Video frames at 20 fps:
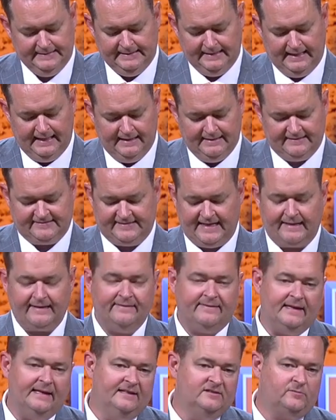And the second
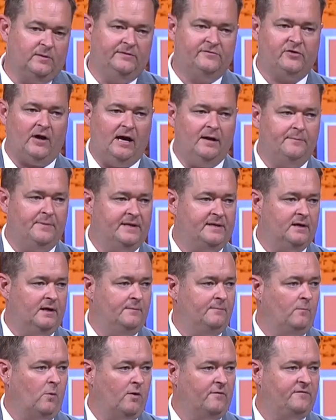thing is we've tried to
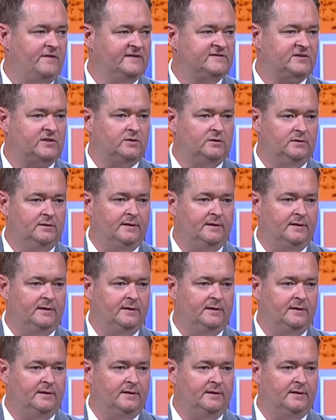become more physical.